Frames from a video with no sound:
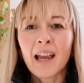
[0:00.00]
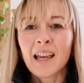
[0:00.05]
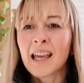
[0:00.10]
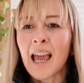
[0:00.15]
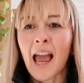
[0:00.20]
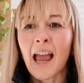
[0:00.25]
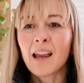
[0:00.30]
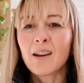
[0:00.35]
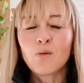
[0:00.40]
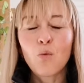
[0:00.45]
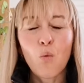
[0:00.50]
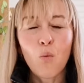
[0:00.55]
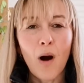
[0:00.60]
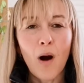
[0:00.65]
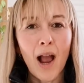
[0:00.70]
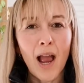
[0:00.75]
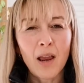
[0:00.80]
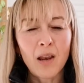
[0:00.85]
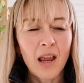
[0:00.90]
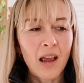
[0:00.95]
gain
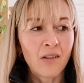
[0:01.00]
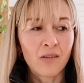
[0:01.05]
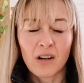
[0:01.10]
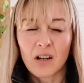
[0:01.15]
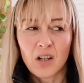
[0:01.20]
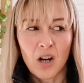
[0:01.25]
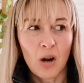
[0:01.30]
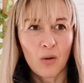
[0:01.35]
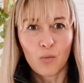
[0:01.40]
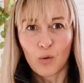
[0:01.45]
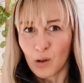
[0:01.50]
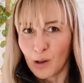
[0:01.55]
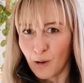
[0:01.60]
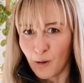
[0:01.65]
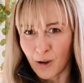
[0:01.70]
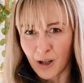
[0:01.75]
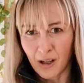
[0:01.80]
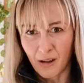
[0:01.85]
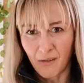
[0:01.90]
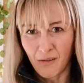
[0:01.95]
weight every time we
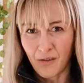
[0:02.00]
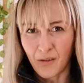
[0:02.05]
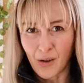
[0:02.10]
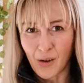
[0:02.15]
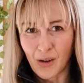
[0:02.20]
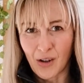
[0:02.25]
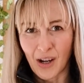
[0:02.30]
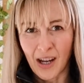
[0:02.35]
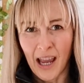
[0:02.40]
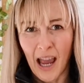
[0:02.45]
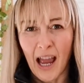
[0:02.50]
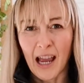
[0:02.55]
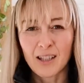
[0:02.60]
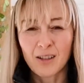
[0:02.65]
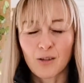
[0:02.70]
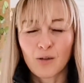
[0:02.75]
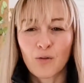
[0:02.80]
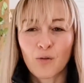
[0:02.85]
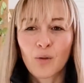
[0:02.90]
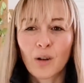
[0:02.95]
look at food, okay?
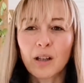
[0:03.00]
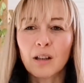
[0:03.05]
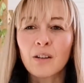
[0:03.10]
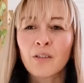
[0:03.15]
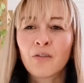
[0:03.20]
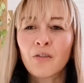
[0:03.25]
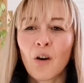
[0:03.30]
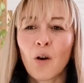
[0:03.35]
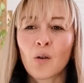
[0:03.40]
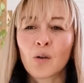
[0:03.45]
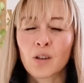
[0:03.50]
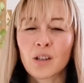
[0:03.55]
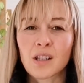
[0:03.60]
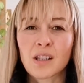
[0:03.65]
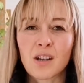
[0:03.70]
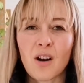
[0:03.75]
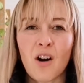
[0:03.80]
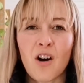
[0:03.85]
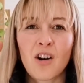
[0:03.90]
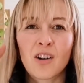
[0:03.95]
So really
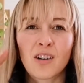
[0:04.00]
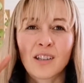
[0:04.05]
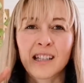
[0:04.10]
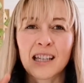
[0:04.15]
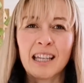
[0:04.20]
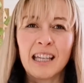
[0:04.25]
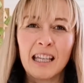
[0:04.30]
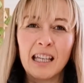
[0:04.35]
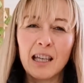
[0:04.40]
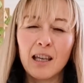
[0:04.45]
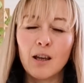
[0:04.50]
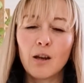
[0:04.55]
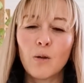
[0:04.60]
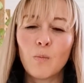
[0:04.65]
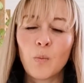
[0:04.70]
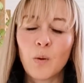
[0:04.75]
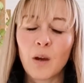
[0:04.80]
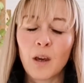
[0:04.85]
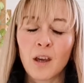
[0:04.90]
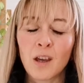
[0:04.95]
focus on
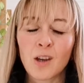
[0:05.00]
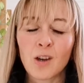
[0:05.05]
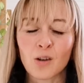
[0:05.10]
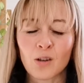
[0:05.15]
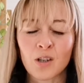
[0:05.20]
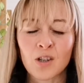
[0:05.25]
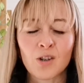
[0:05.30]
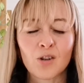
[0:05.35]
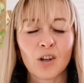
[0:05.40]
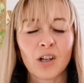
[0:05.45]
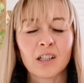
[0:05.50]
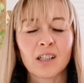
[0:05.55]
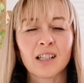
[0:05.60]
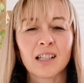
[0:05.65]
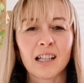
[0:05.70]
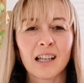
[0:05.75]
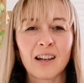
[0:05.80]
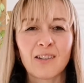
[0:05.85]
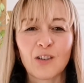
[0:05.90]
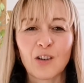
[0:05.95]
keeping your stress
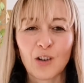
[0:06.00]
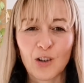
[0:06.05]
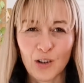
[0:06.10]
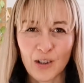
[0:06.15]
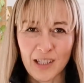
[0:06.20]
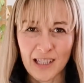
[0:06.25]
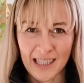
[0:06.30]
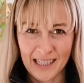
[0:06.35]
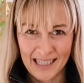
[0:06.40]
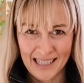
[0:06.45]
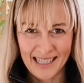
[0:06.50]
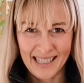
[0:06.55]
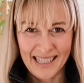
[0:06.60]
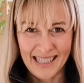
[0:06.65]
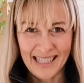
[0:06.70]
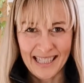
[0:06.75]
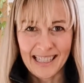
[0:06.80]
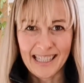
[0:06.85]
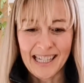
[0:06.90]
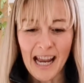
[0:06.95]
levels
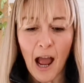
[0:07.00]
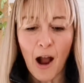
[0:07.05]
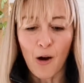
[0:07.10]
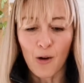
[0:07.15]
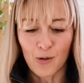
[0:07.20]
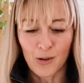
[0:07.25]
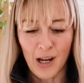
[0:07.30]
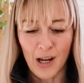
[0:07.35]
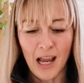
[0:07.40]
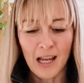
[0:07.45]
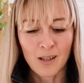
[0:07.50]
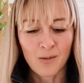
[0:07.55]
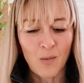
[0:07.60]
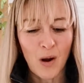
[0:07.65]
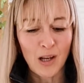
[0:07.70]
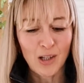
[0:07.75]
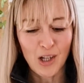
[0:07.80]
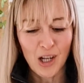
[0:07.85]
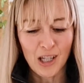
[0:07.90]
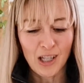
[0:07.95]
down as
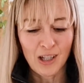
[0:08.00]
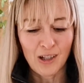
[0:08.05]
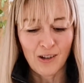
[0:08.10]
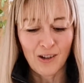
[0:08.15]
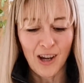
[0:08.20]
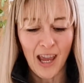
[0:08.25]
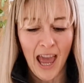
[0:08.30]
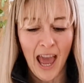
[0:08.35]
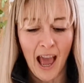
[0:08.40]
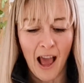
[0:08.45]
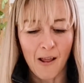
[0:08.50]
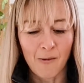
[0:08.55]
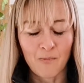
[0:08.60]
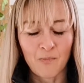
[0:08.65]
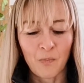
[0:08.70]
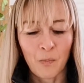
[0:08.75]
much as you can.